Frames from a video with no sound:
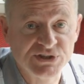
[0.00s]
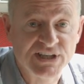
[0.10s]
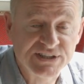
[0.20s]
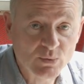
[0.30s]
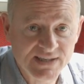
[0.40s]

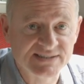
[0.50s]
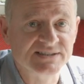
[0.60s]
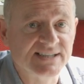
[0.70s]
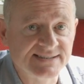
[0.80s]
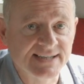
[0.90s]
Cheshire West
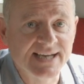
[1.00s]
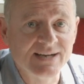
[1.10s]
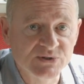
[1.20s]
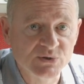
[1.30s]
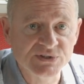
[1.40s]
and Chester
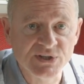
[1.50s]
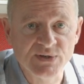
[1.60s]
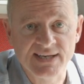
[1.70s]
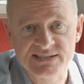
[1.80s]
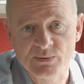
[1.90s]
Council 2
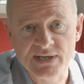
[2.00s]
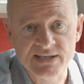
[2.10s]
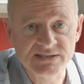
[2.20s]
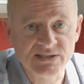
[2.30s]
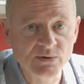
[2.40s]
days a
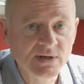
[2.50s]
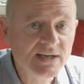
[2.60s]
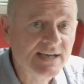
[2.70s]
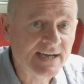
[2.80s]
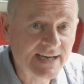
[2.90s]
week to
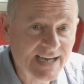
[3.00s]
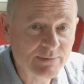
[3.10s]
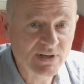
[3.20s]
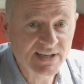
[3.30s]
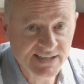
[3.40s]

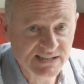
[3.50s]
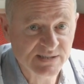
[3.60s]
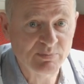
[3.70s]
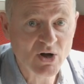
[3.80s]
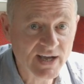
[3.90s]
enable and
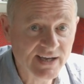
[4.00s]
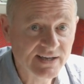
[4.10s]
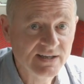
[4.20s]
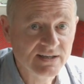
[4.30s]
inspire